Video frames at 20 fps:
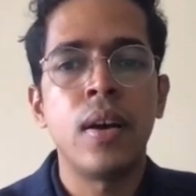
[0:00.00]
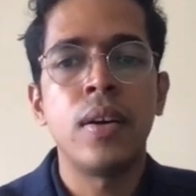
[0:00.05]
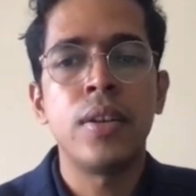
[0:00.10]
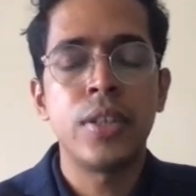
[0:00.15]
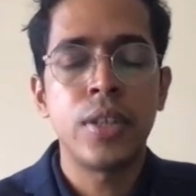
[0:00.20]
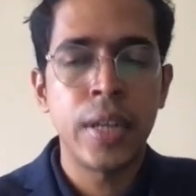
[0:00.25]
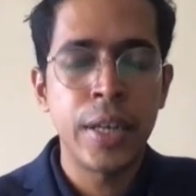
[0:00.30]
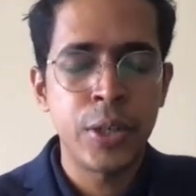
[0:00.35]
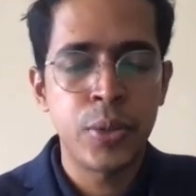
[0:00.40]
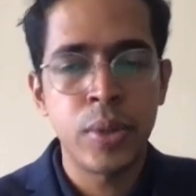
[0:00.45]

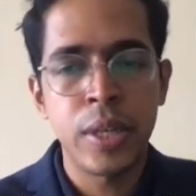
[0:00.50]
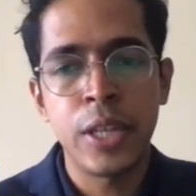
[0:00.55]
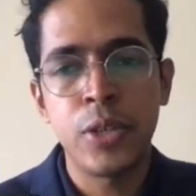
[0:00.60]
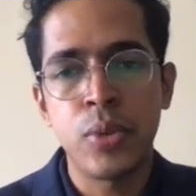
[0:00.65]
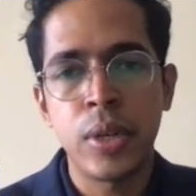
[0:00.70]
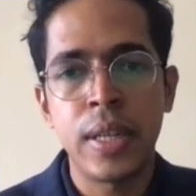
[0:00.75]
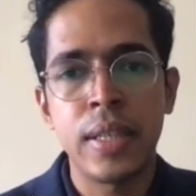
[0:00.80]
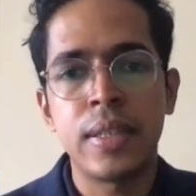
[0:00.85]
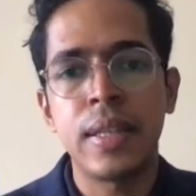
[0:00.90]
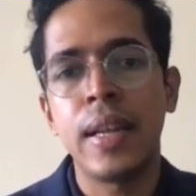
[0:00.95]
In
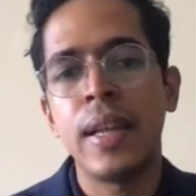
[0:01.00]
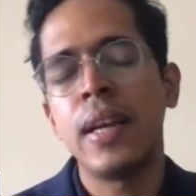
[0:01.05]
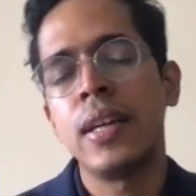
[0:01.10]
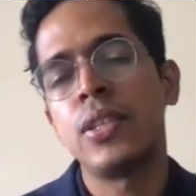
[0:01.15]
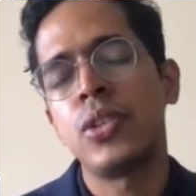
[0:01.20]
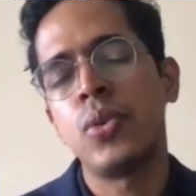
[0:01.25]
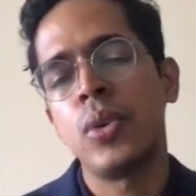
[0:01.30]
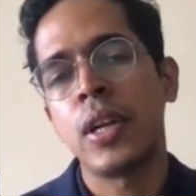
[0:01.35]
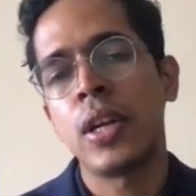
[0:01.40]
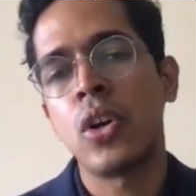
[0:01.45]
2023, a
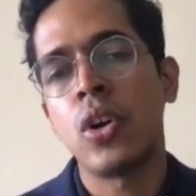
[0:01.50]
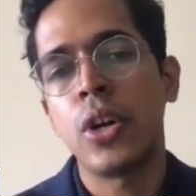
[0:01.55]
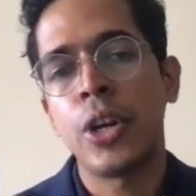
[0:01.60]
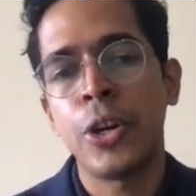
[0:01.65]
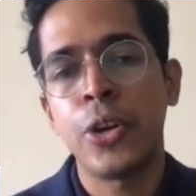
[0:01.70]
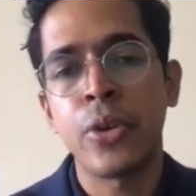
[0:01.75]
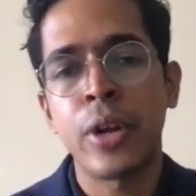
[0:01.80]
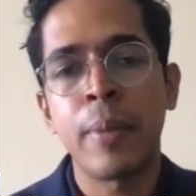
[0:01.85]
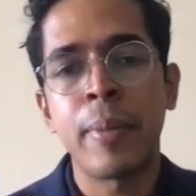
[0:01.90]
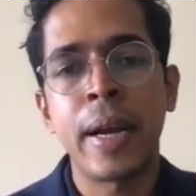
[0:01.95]
student got
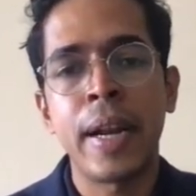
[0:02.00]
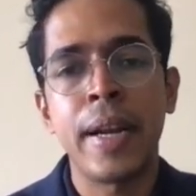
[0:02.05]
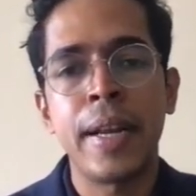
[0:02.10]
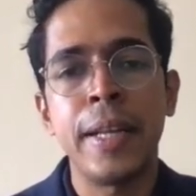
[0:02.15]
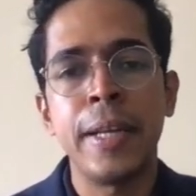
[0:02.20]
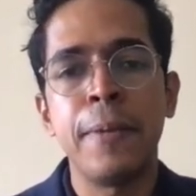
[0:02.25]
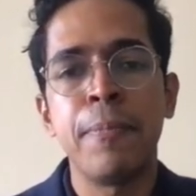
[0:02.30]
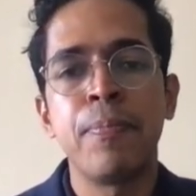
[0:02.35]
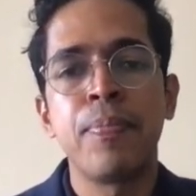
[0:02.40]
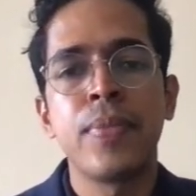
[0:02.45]
into
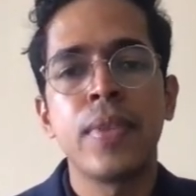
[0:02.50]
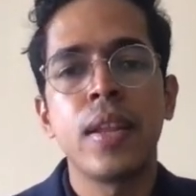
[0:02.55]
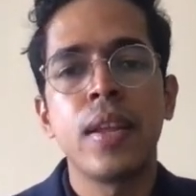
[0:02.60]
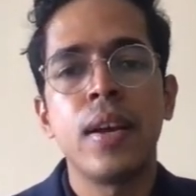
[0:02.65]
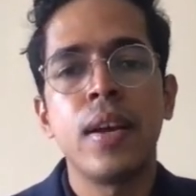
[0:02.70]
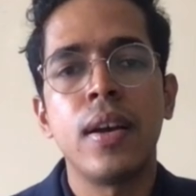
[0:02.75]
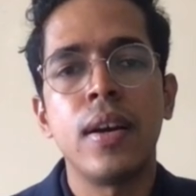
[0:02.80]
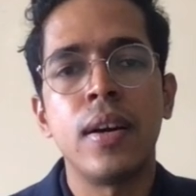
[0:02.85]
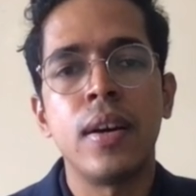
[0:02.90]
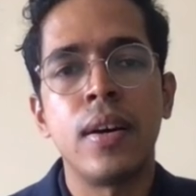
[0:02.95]
MIT.
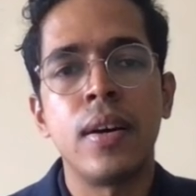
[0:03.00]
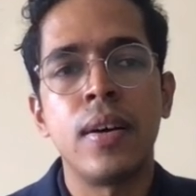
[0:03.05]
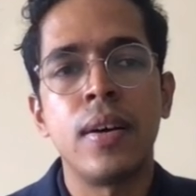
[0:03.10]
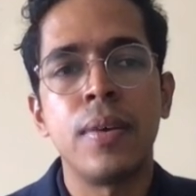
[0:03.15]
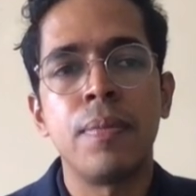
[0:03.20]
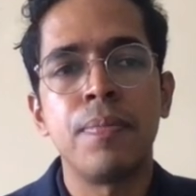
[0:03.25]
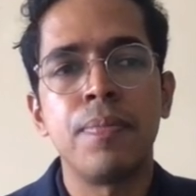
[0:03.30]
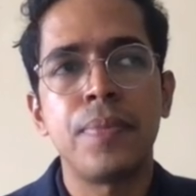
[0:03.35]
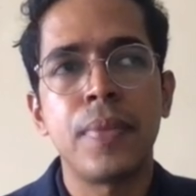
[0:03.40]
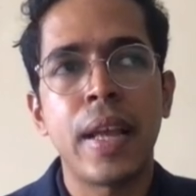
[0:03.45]

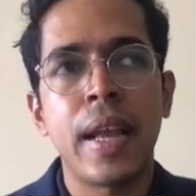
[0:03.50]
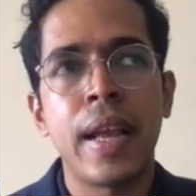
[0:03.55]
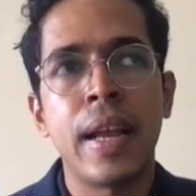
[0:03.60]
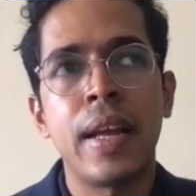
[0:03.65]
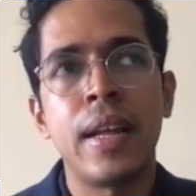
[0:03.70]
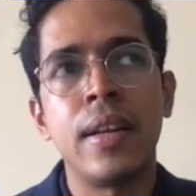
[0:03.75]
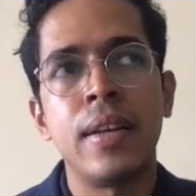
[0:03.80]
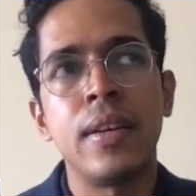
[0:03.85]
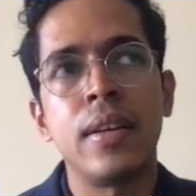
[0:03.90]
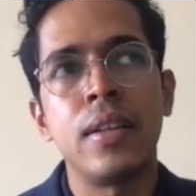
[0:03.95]

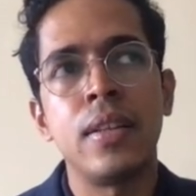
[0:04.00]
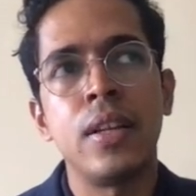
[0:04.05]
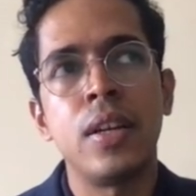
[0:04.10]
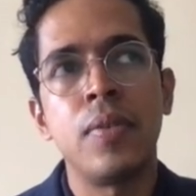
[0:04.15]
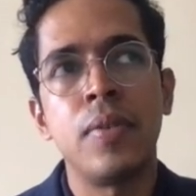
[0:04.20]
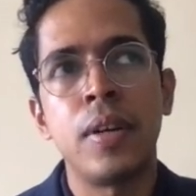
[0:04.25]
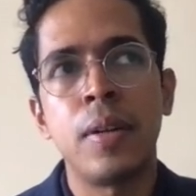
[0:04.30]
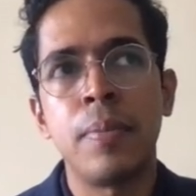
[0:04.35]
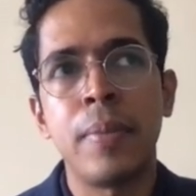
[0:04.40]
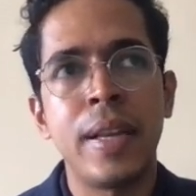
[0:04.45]
And there
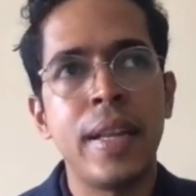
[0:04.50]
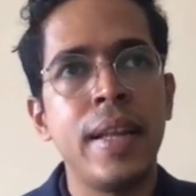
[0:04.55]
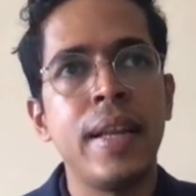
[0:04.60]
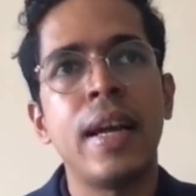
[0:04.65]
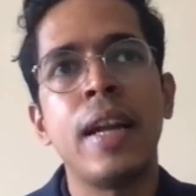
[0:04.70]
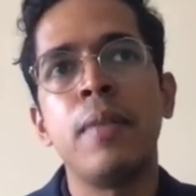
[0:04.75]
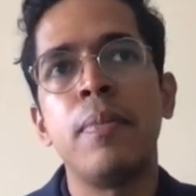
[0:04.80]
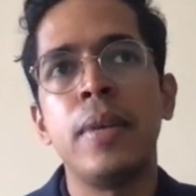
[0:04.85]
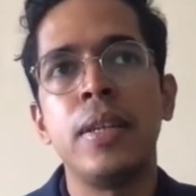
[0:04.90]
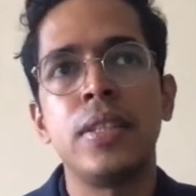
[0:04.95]
were many
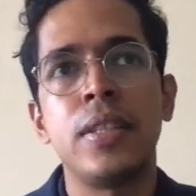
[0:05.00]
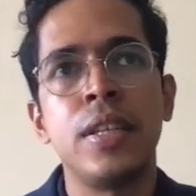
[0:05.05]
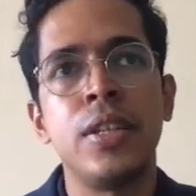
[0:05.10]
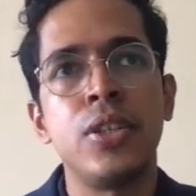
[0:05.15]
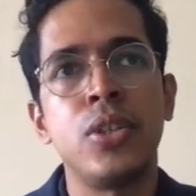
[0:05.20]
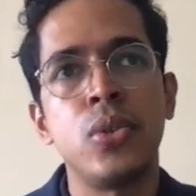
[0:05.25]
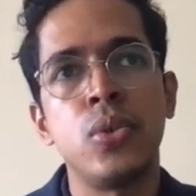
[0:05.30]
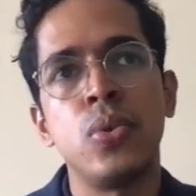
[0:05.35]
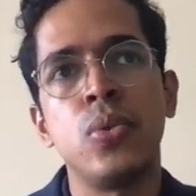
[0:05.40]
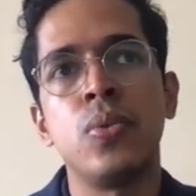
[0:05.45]
admits
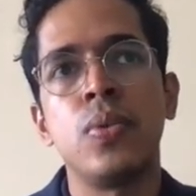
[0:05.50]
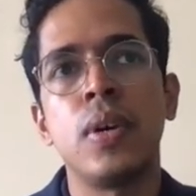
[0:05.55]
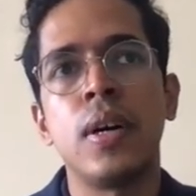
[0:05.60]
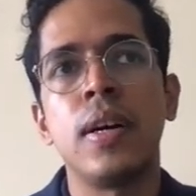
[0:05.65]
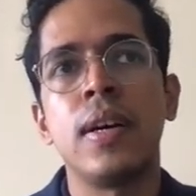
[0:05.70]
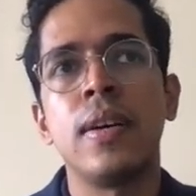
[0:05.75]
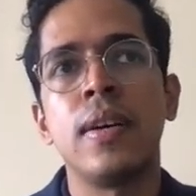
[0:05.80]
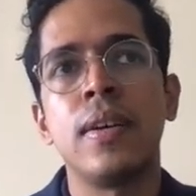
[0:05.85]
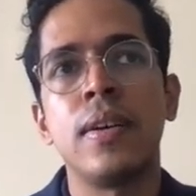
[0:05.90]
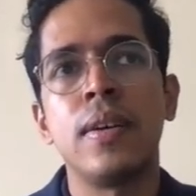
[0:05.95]
into
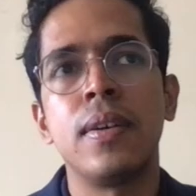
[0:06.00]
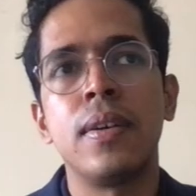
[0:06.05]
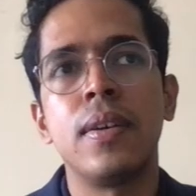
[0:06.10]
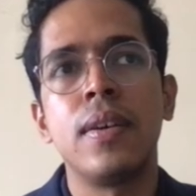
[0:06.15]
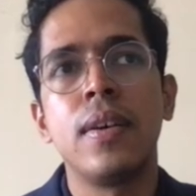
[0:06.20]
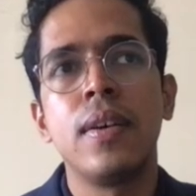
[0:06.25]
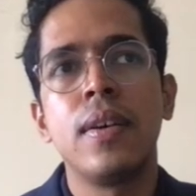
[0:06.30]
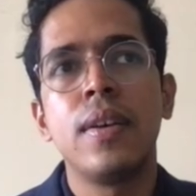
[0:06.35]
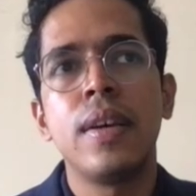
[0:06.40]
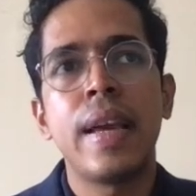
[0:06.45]

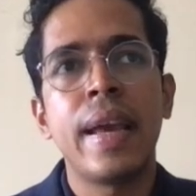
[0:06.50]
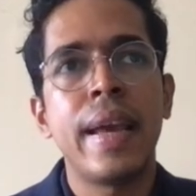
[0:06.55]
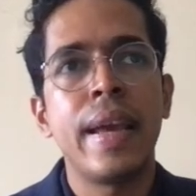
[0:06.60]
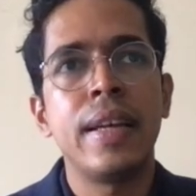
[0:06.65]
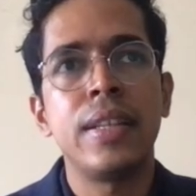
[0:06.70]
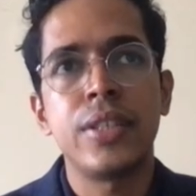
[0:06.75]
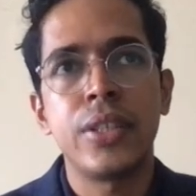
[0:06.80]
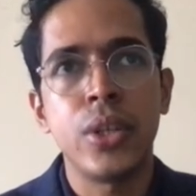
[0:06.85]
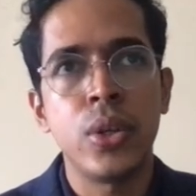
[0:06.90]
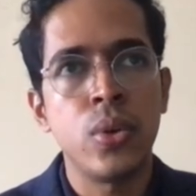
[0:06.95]

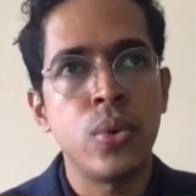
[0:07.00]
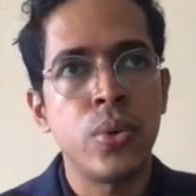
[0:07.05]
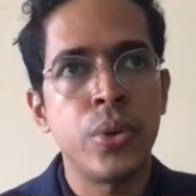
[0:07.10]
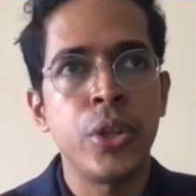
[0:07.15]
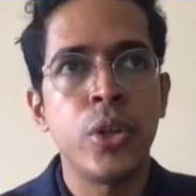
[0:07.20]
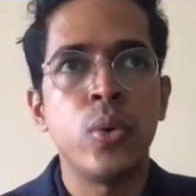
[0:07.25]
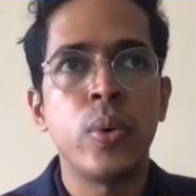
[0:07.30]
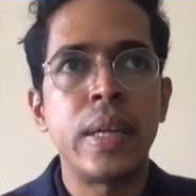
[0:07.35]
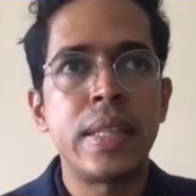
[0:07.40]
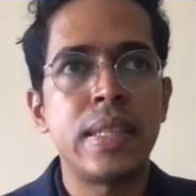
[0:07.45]
ASU,
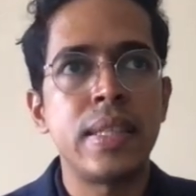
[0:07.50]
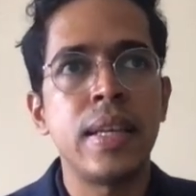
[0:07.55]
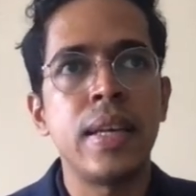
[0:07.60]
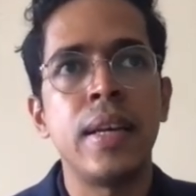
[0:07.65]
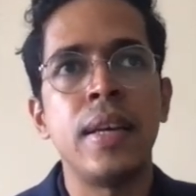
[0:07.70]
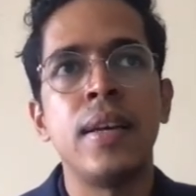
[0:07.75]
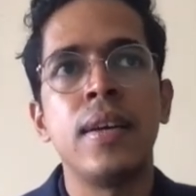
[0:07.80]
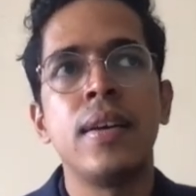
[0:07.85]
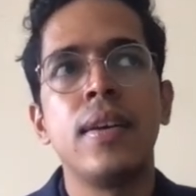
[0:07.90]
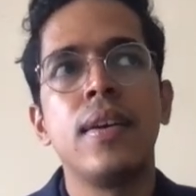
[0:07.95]

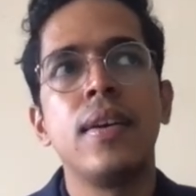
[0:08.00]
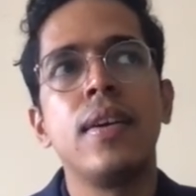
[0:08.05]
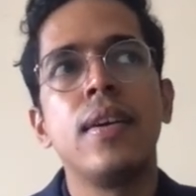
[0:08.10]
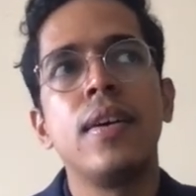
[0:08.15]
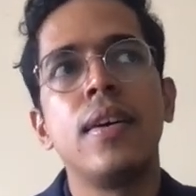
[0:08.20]
USC,